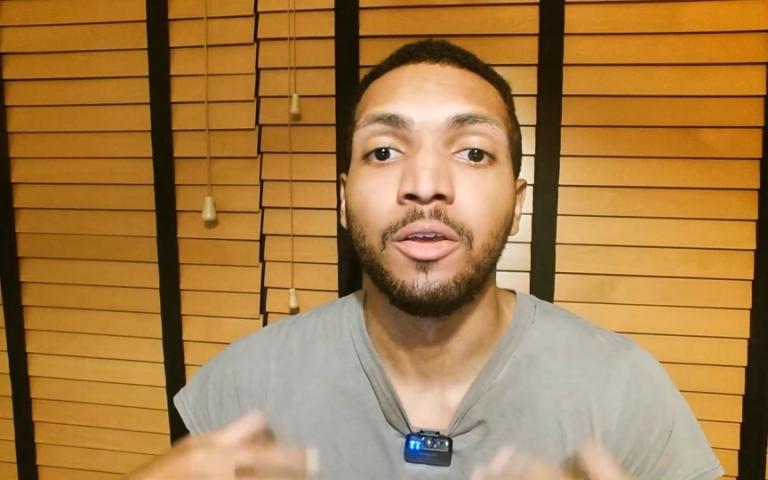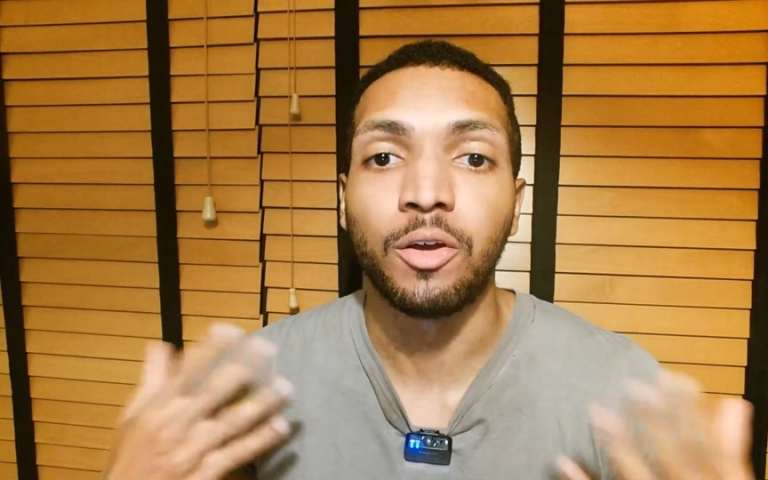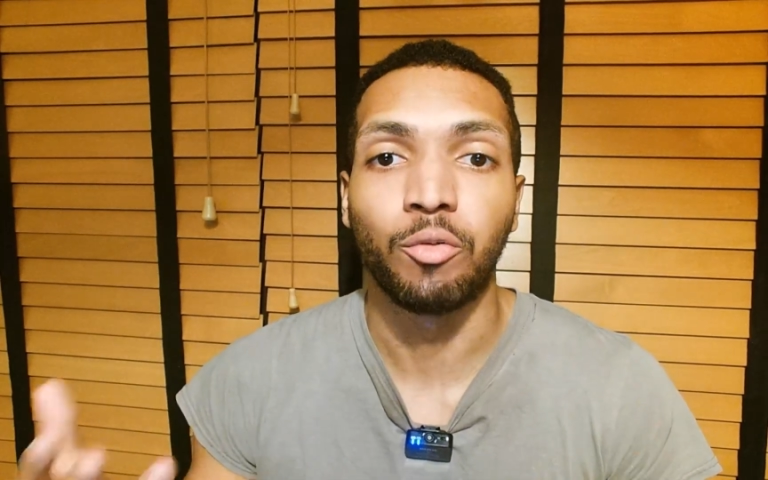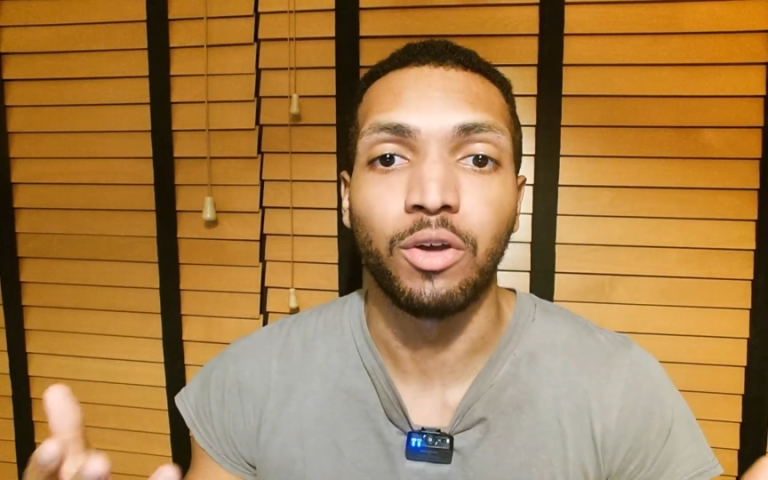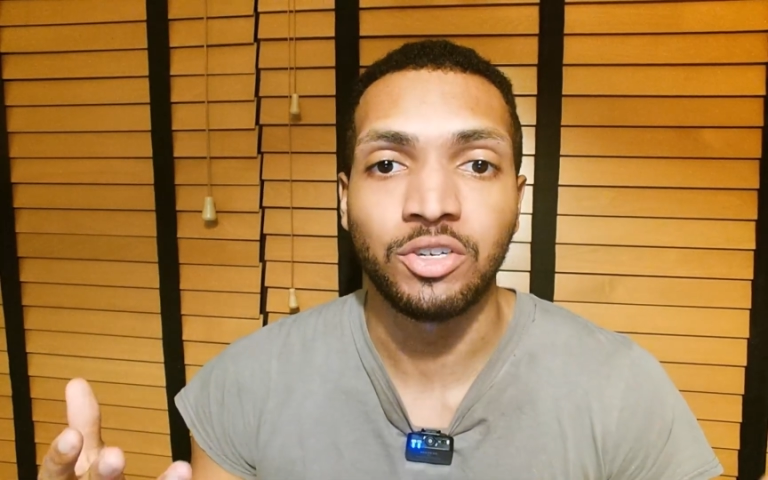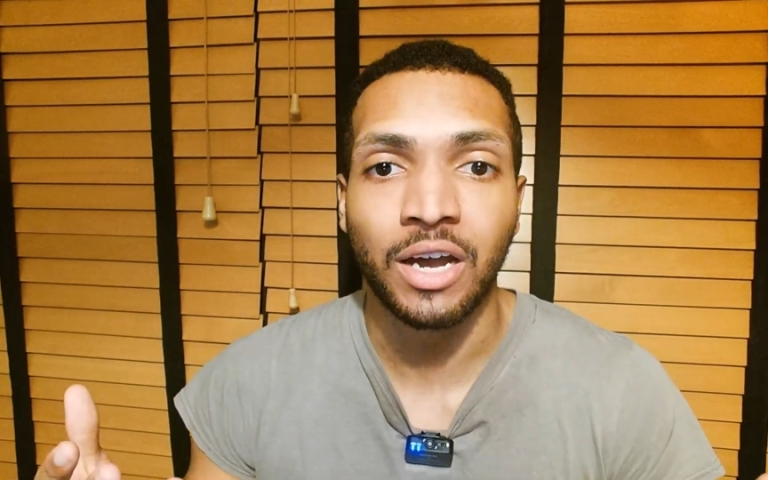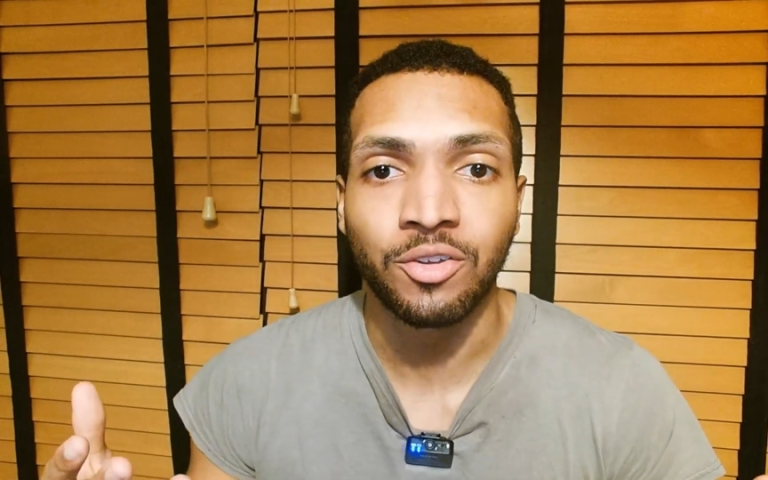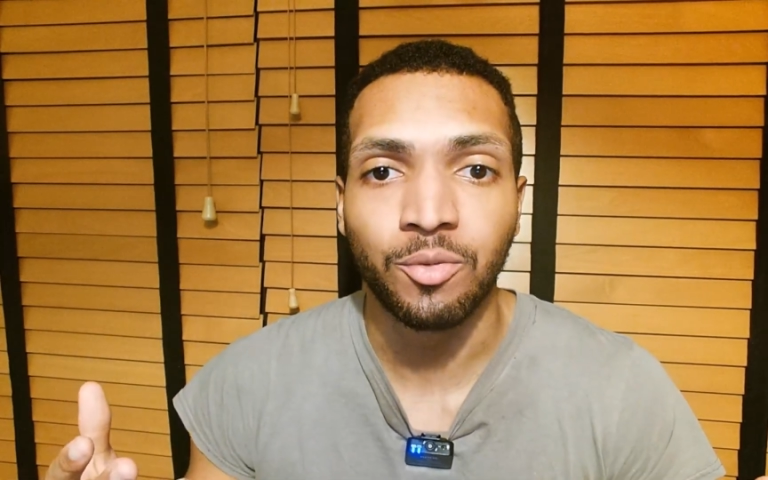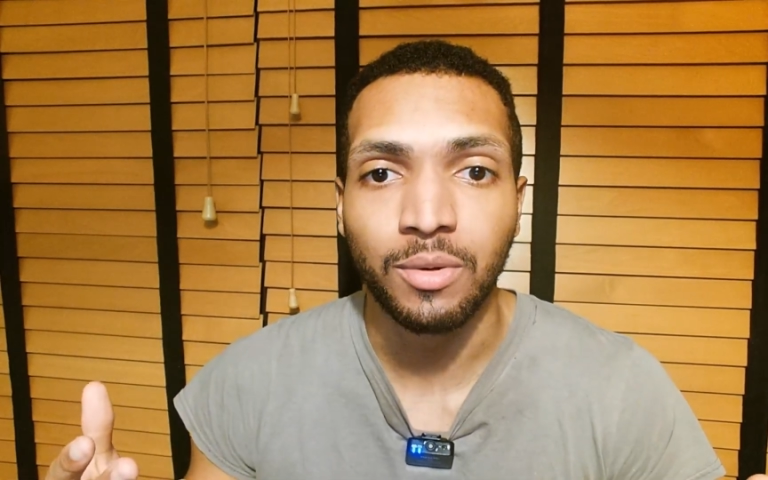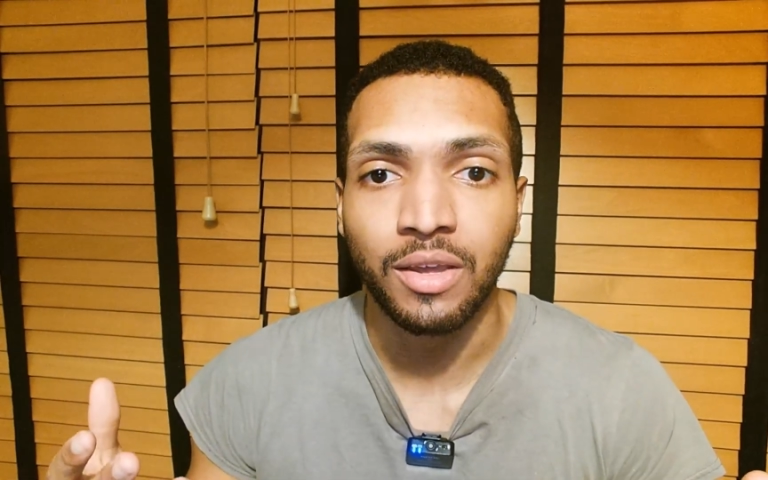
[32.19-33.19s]
you can reach
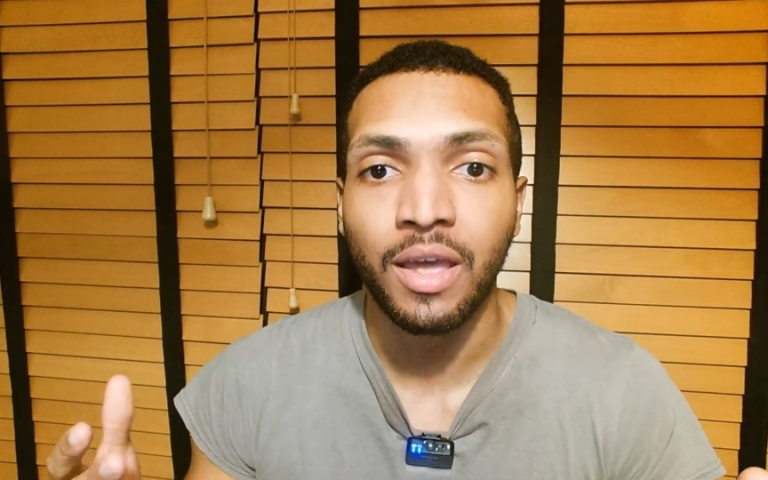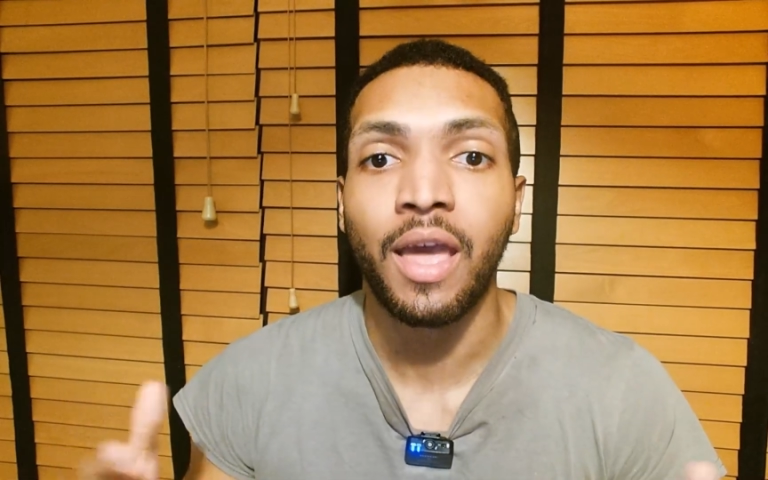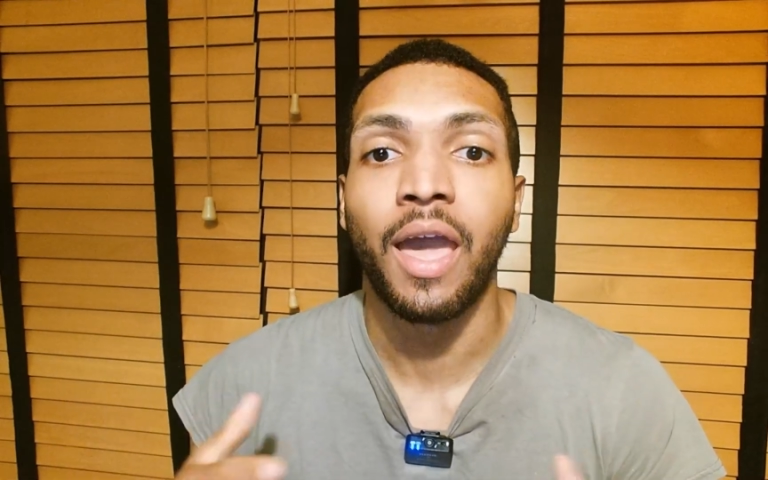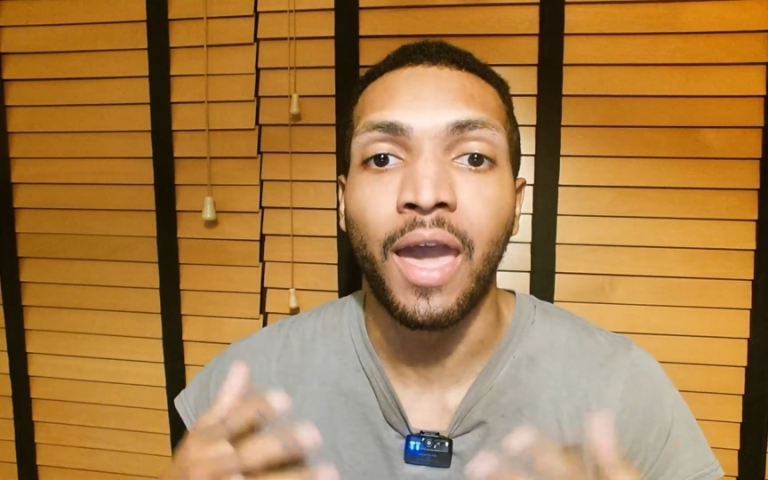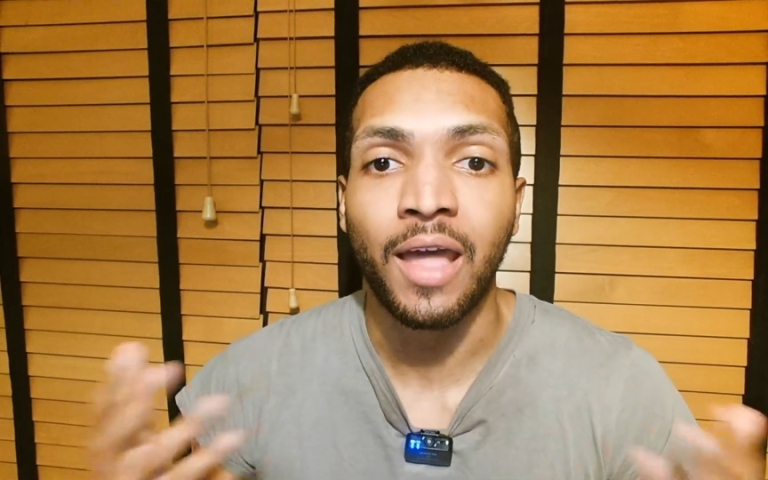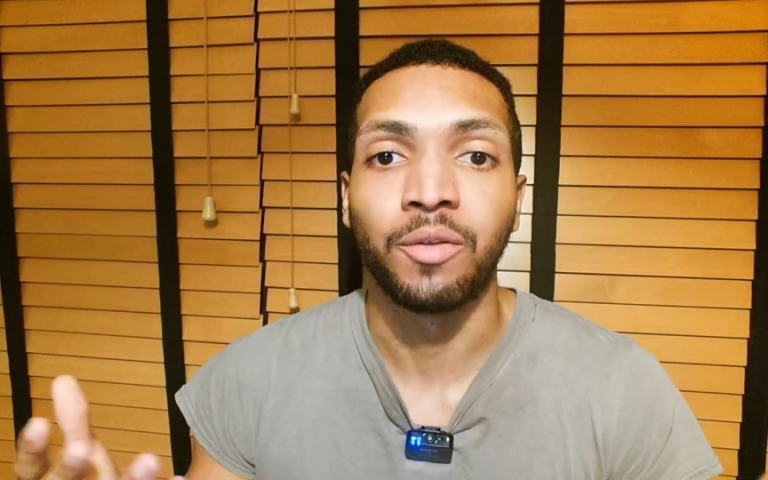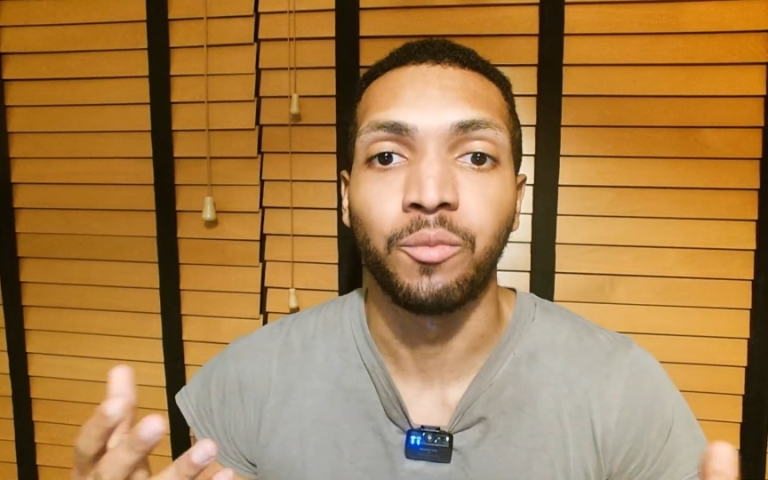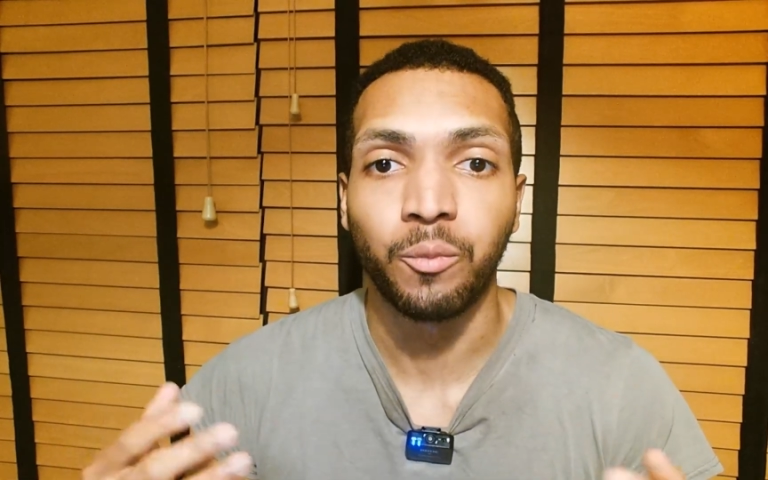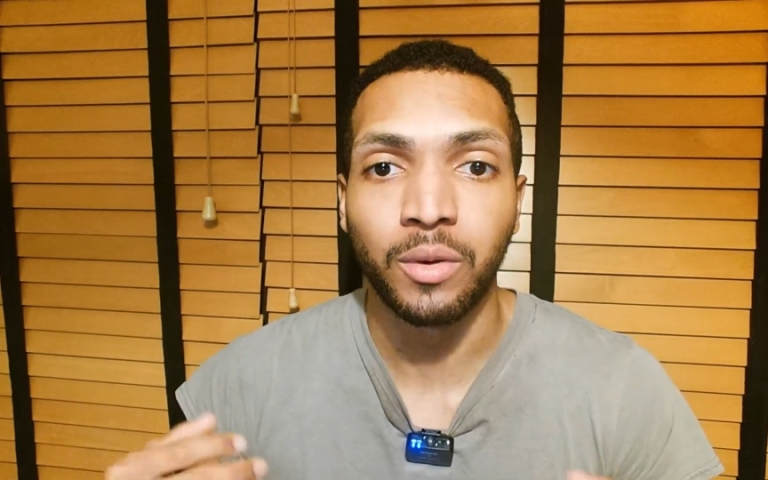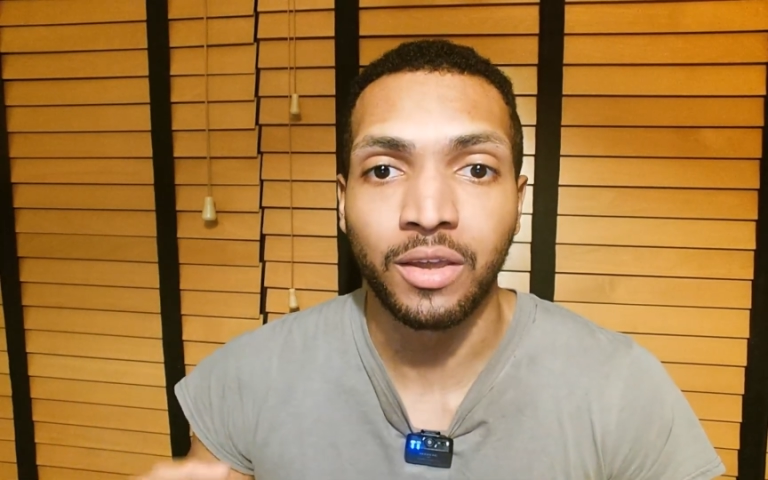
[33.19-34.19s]
out to me and
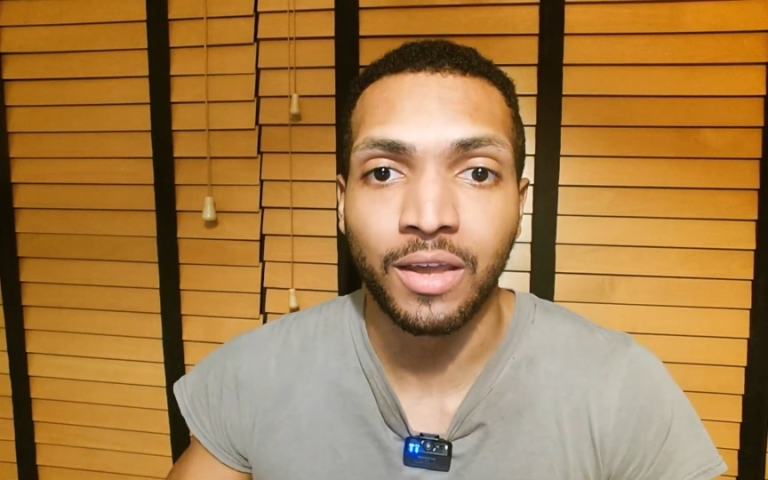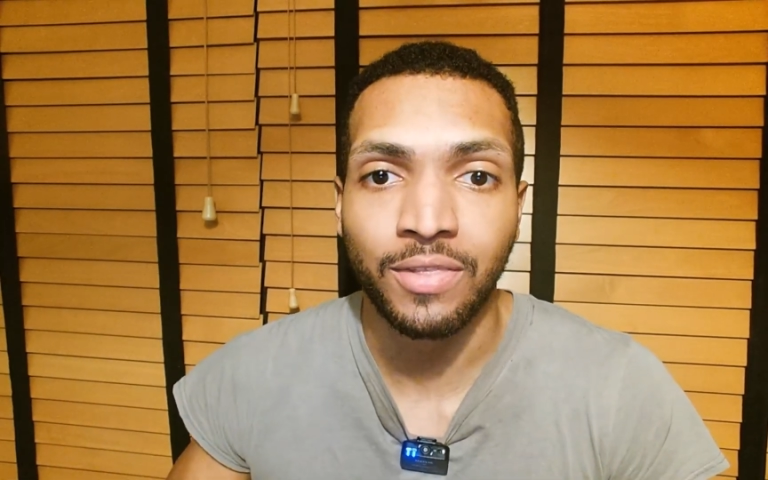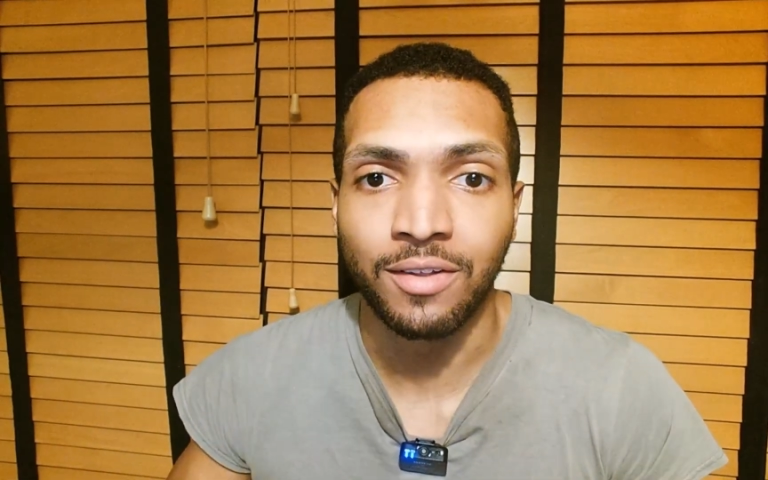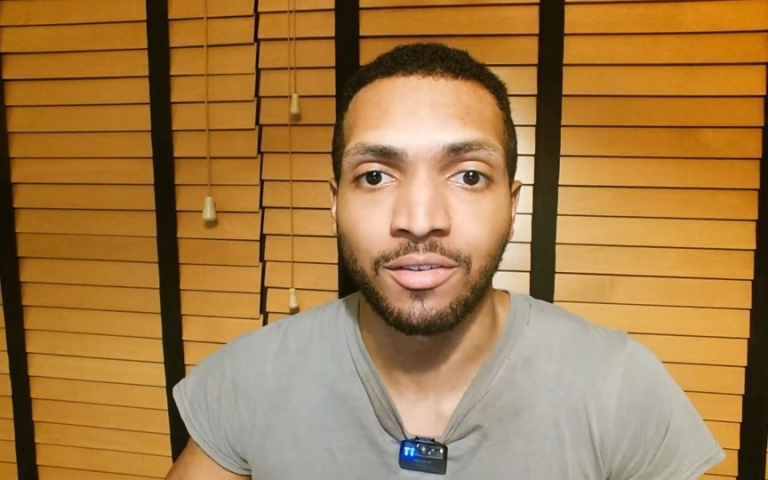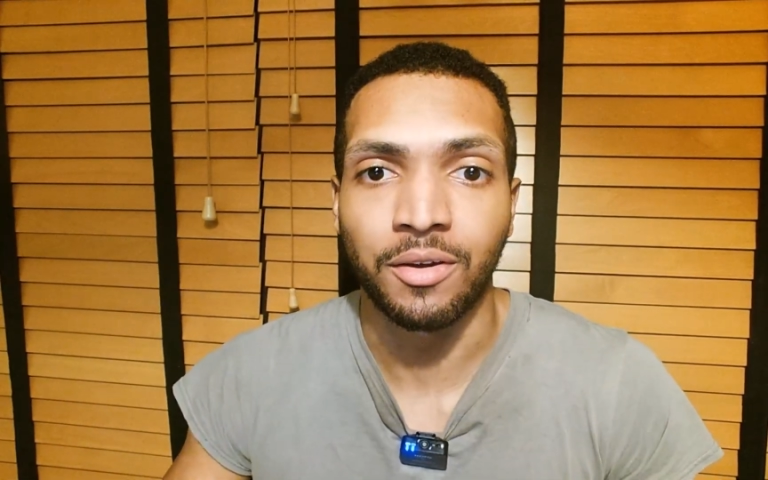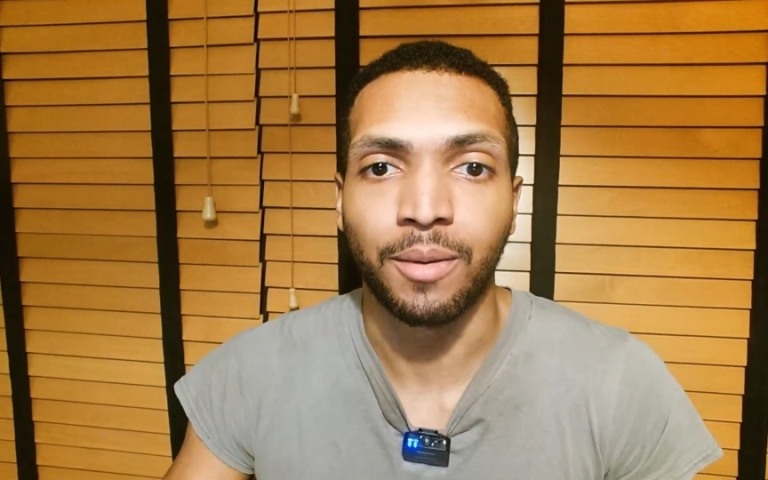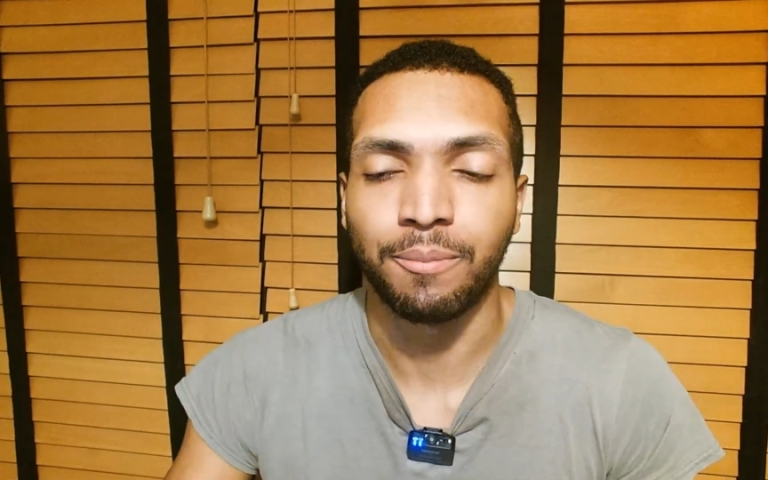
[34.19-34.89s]
we can get that set up.